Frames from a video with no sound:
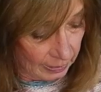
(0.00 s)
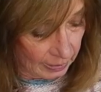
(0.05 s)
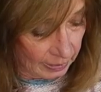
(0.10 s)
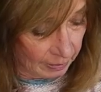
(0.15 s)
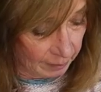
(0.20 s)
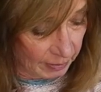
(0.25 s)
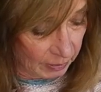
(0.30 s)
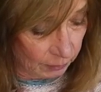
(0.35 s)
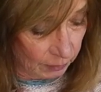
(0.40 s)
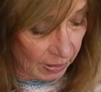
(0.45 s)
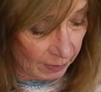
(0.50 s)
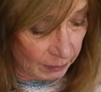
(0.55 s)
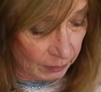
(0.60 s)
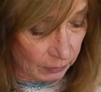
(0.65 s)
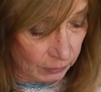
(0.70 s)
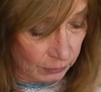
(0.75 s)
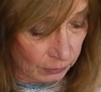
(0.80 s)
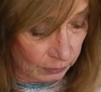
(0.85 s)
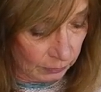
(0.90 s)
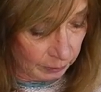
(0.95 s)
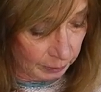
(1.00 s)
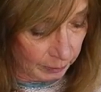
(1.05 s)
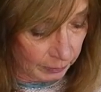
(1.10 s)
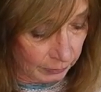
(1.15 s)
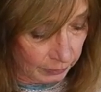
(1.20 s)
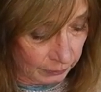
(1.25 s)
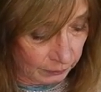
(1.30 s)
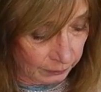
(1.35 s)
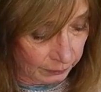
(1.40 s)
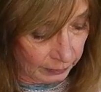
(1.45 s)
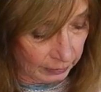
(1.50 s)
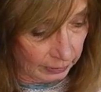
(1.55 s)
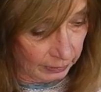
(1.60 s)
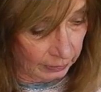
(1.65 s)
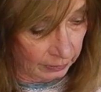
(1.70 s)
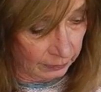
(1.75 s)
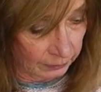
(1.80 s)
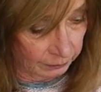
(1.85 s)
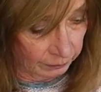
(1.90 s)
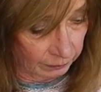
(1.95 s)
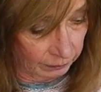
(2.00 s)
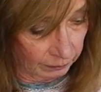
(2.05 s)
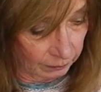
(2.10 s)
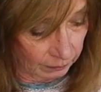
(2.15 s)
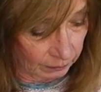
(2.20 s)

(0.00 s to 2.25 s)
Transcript: And I'm going to grab the cooler blue here,